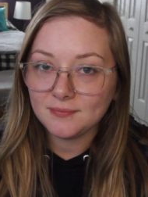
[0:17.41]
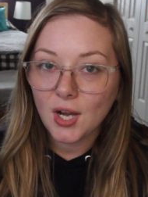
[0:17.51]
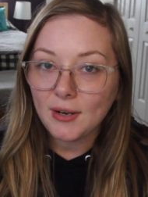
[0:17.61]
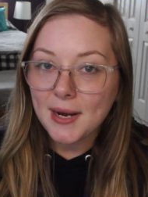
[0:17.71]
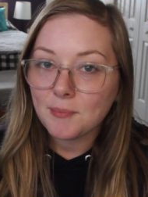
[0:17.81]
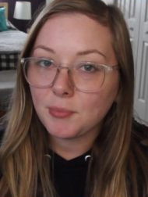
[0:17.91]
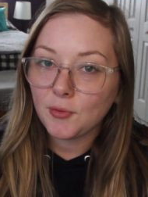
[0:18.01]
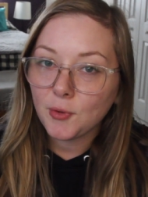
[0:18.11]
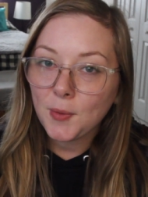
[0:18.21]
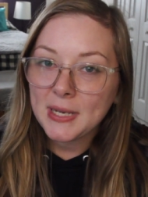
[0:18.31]
All right,
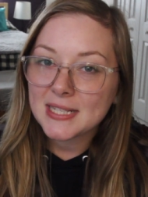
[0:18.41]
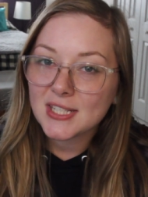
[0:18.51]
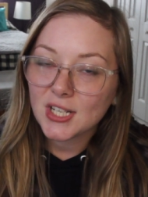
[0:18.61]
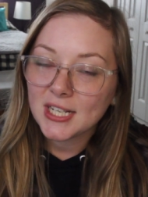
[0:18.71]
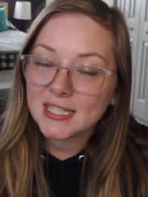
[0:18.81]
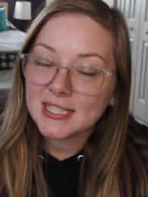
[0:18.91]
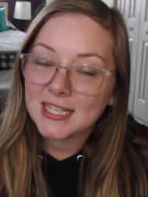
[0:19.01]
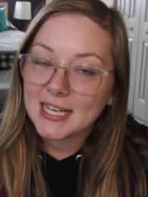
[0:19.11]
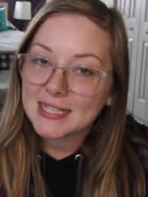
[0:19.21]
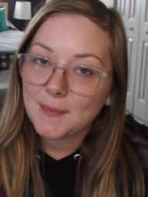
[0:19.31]
before we get started in
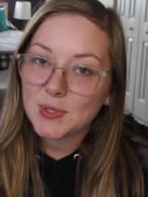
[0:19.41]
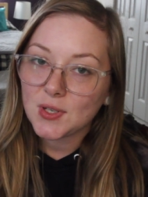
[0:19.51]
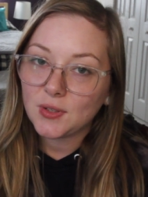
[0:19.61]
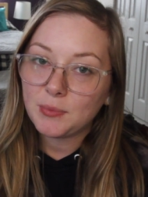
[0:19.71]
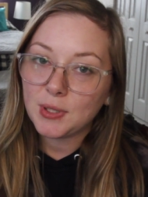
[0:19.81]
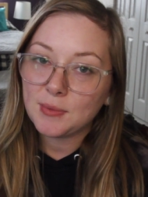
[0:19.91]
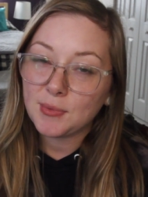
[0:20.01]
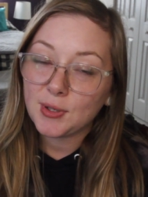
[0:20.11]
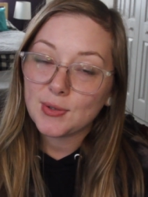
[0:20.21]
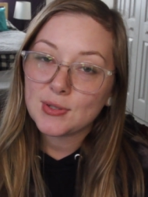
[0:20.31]
today's episode of Beauty and
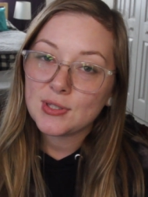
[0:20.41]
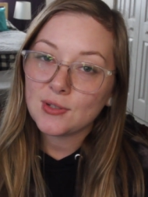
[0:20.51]
Brews,